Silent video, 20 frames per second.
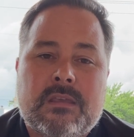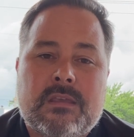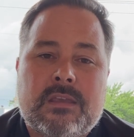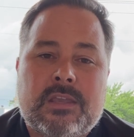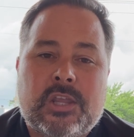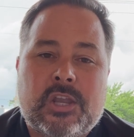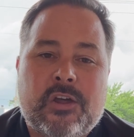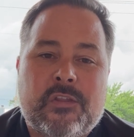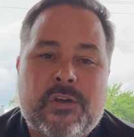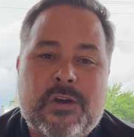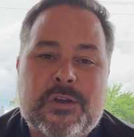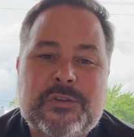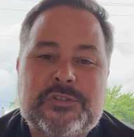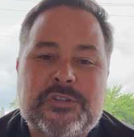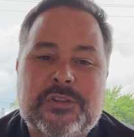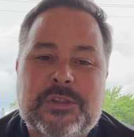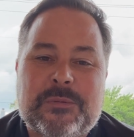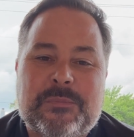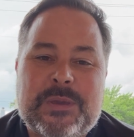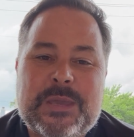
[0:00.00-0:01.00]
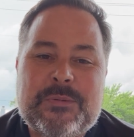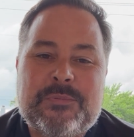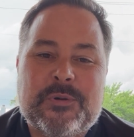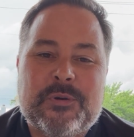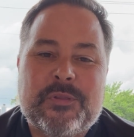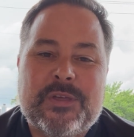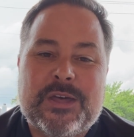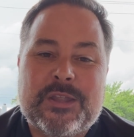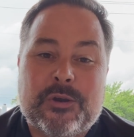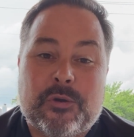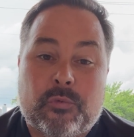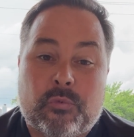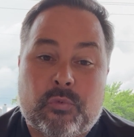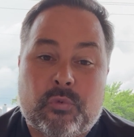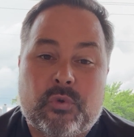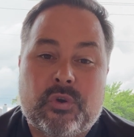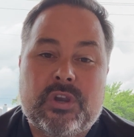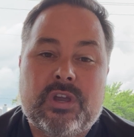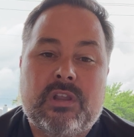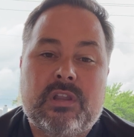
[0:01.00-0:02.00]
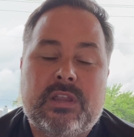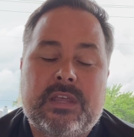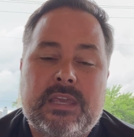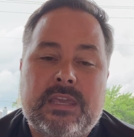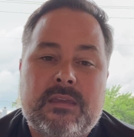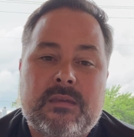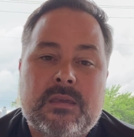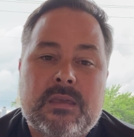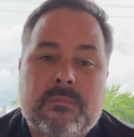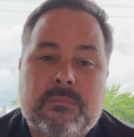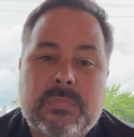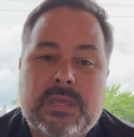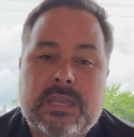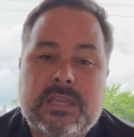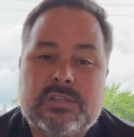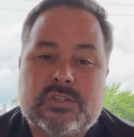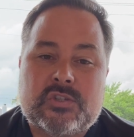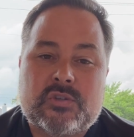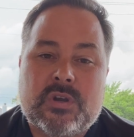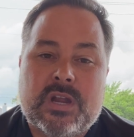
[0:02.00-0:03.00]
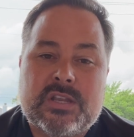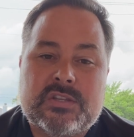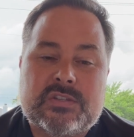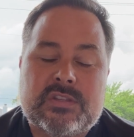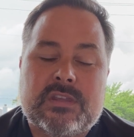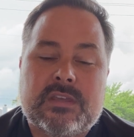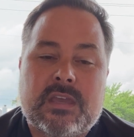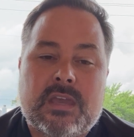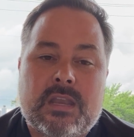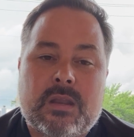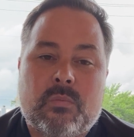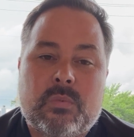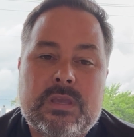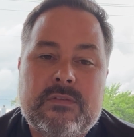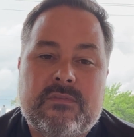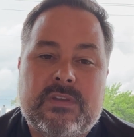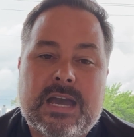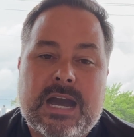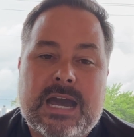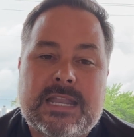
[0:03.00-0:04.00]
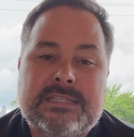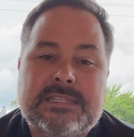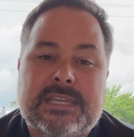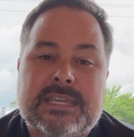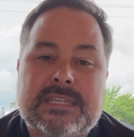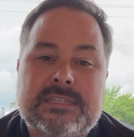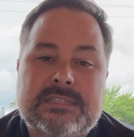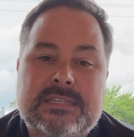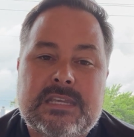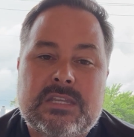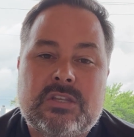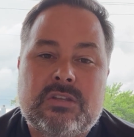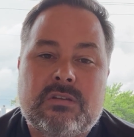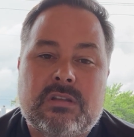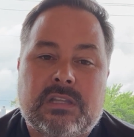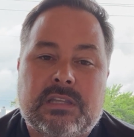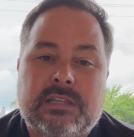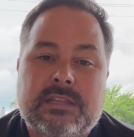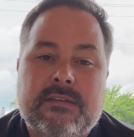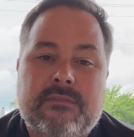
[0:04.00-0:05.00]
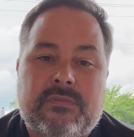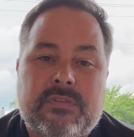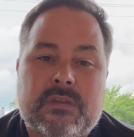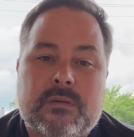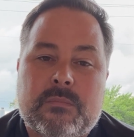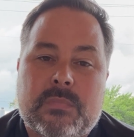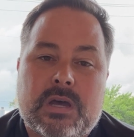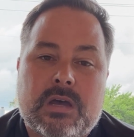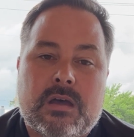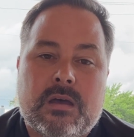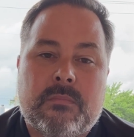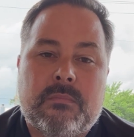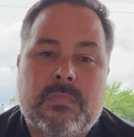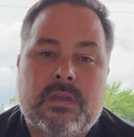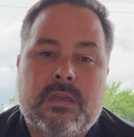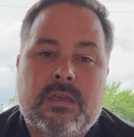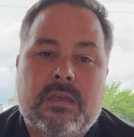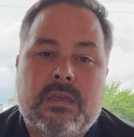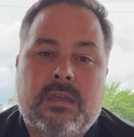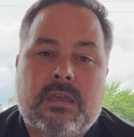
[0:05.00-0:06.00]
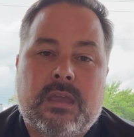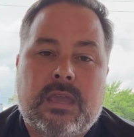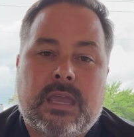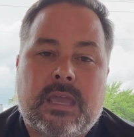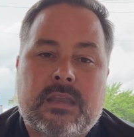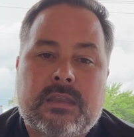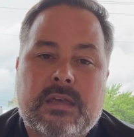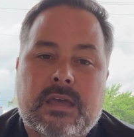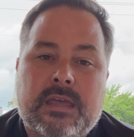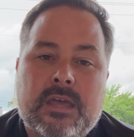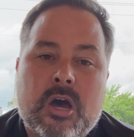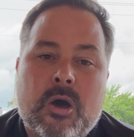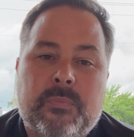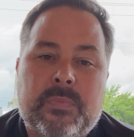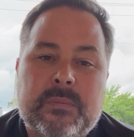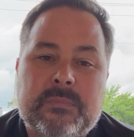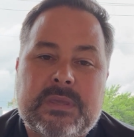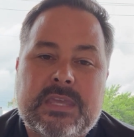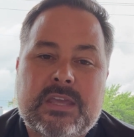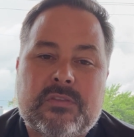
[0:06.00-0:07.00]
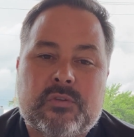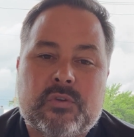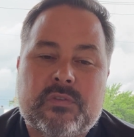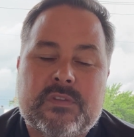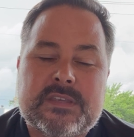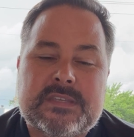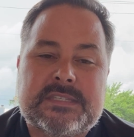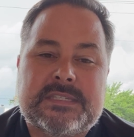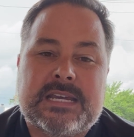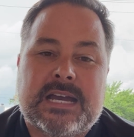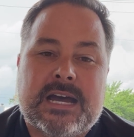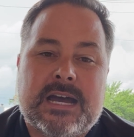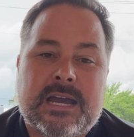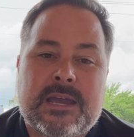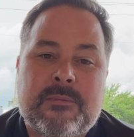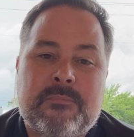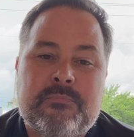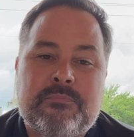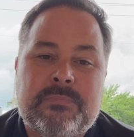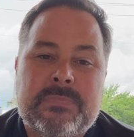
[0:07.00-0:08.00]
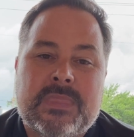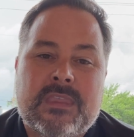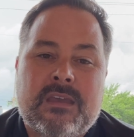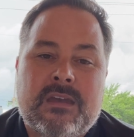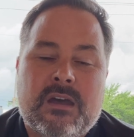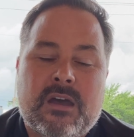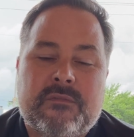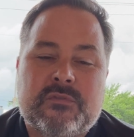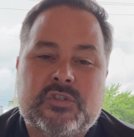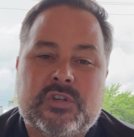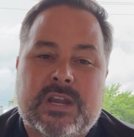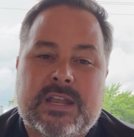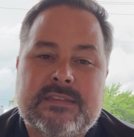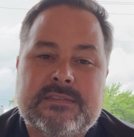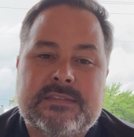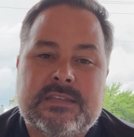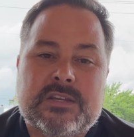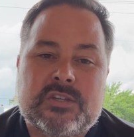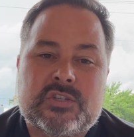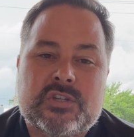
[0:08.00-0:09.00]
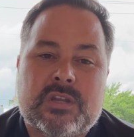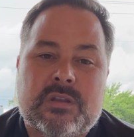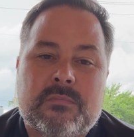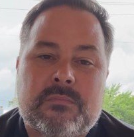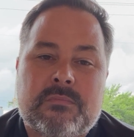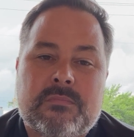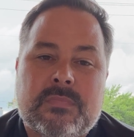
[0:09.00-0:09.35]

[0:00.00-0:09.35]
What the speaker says: Those are the people that are really being stretched thin, and we've got to continue to lift them up and help them get through this time of transition.